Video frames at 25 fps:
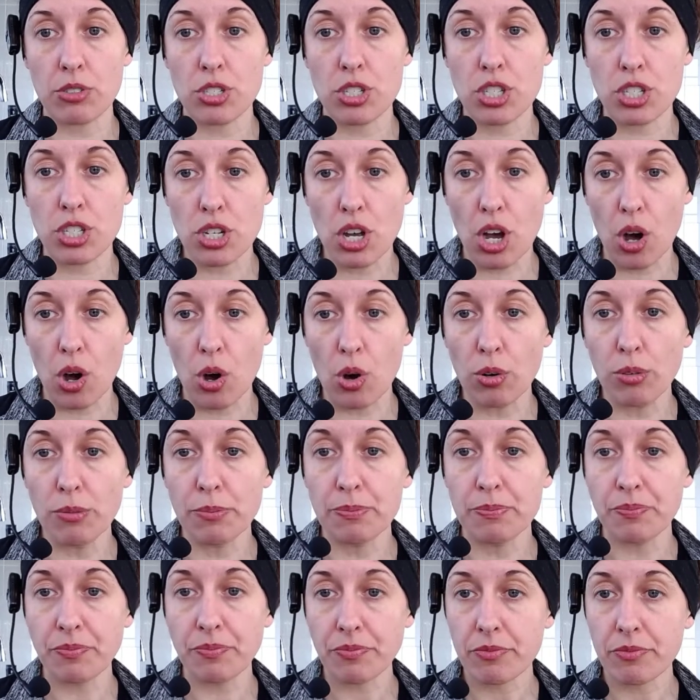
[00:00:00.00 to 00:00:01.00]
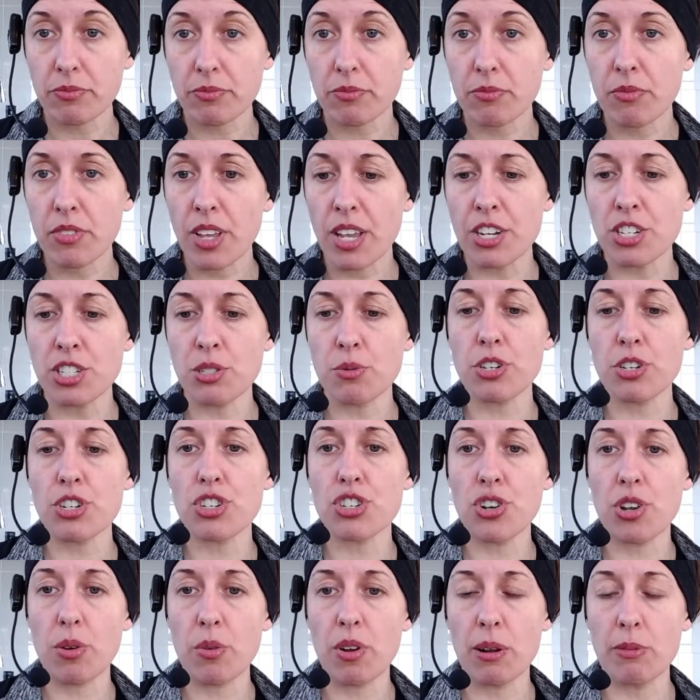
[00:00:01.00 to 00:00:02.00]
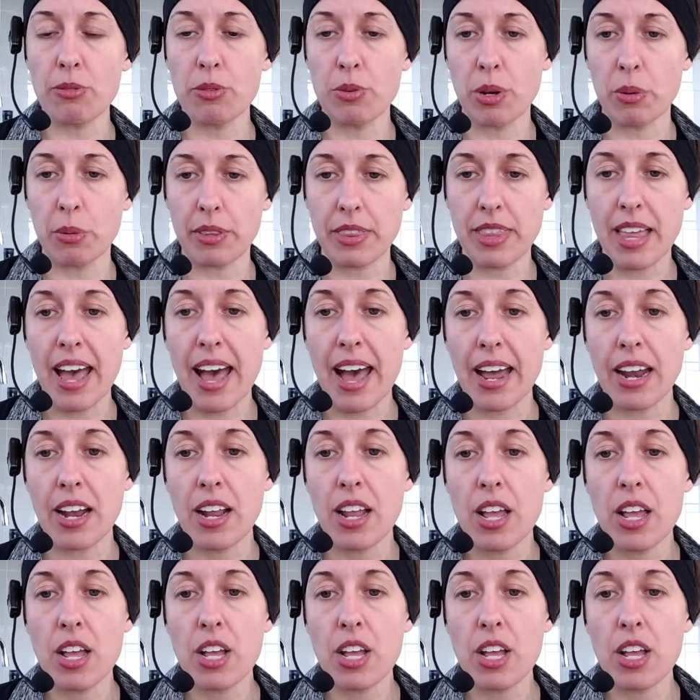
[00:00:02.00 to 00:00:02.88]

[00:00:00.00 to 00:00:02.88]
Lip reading: So I just want to show you what I'm doing with that.